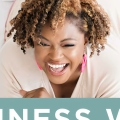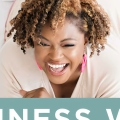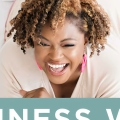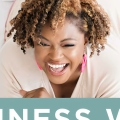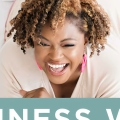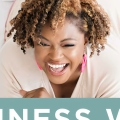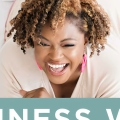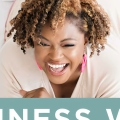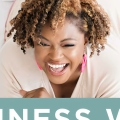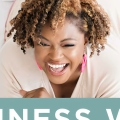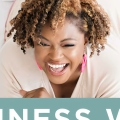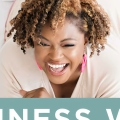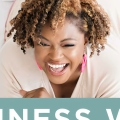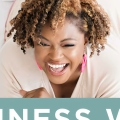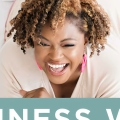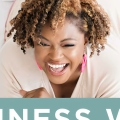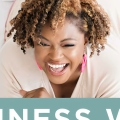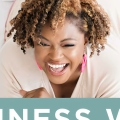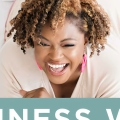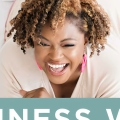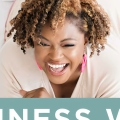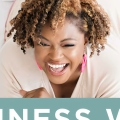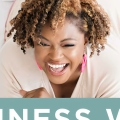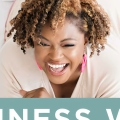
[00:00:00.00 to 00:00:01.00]

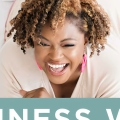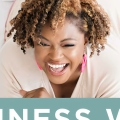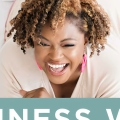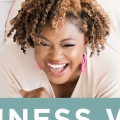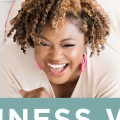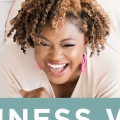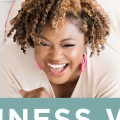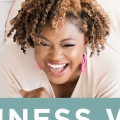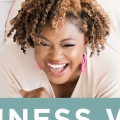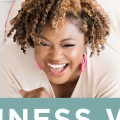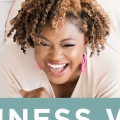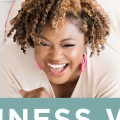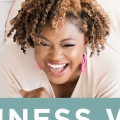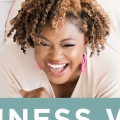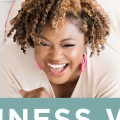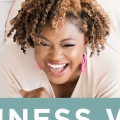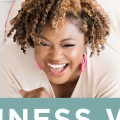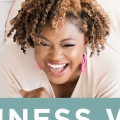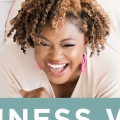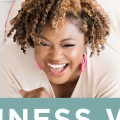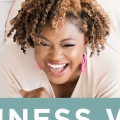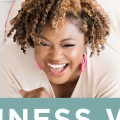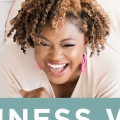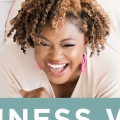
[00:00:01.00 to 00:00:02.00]

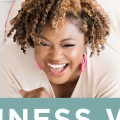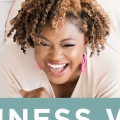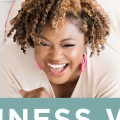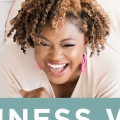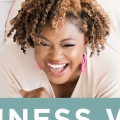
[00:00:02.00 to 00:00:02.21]
(no lip movement)